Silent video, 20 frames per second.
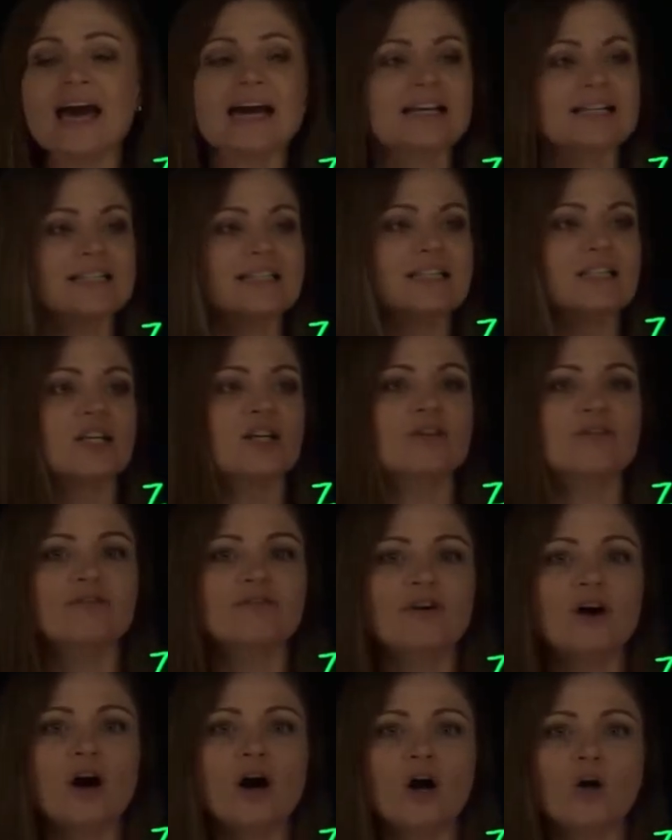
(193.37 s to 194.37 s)
x is going to
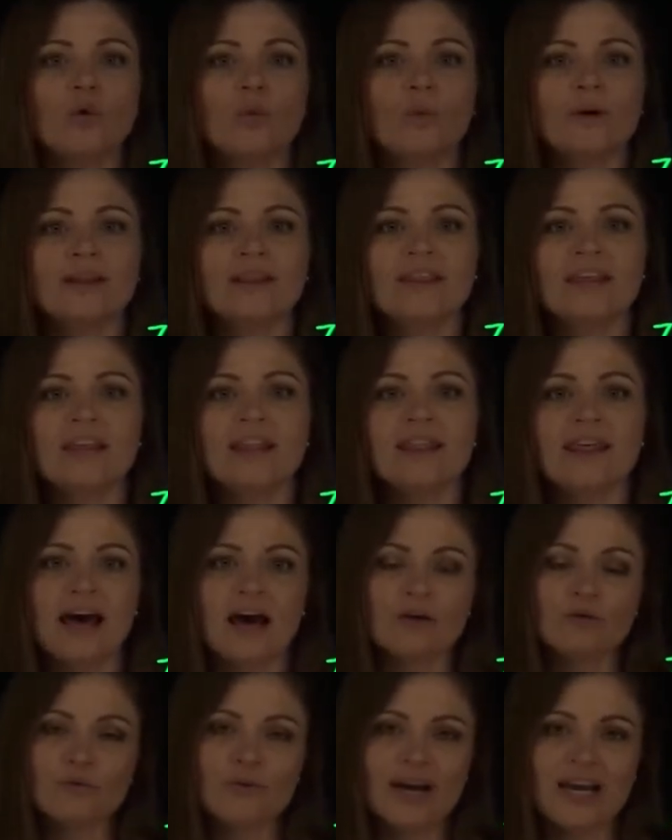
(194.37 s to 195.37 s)
fall within
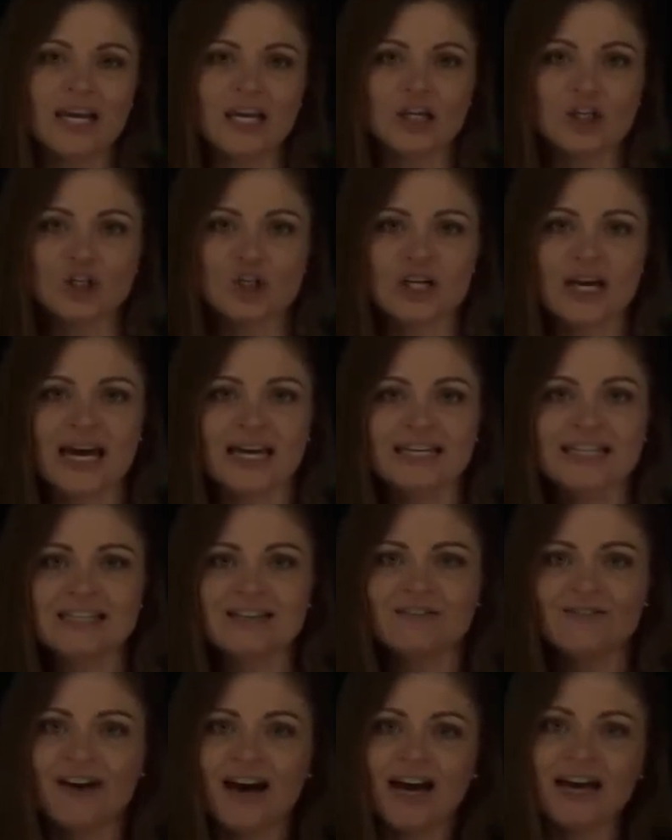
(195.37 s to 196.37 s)
that range
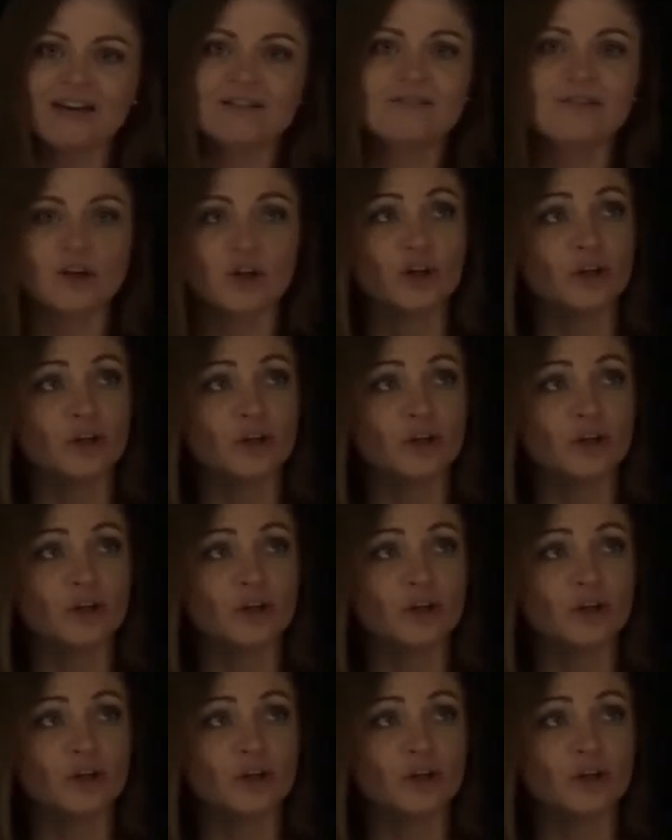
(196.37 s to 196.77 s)
95,